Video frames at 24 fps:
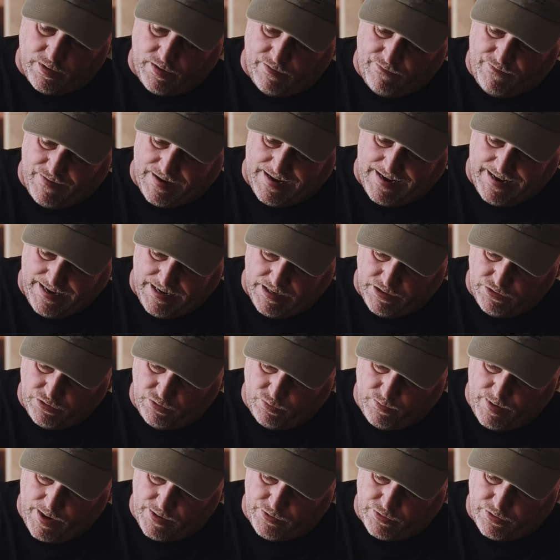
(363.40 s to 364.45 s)
if it is a
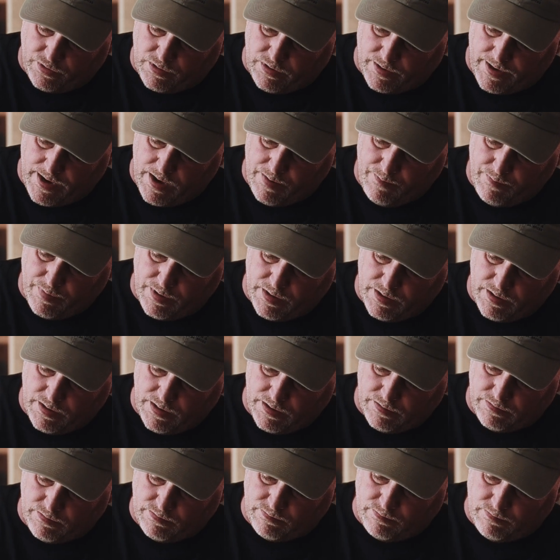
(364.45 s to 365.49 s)
razor clam, but
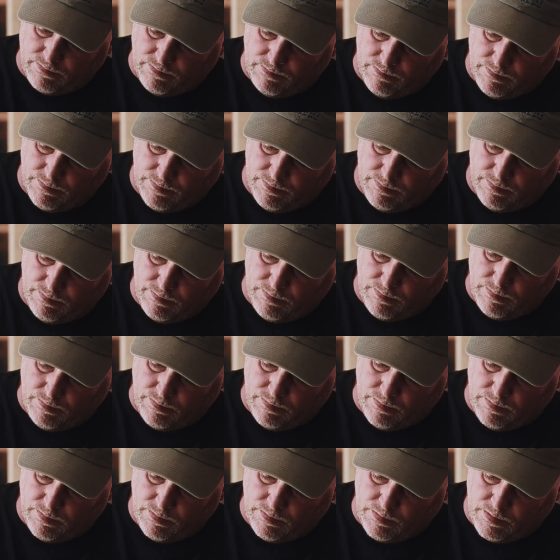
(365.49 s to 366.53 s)
it's
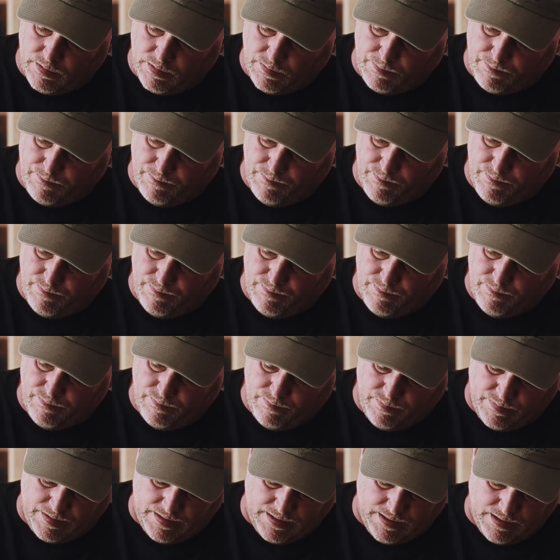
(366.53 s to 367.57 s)
the
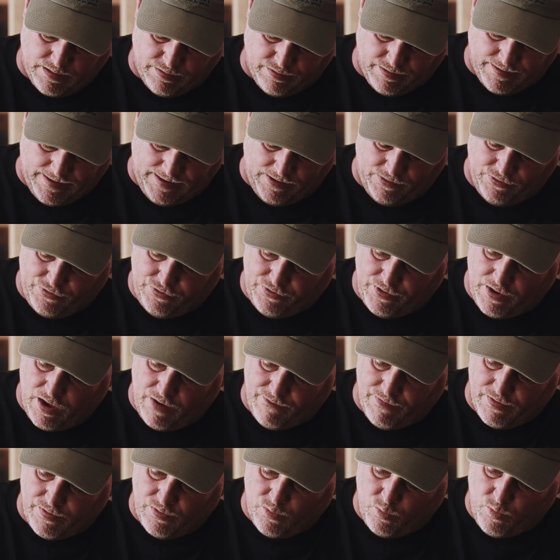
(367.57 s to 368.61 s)
length of it, the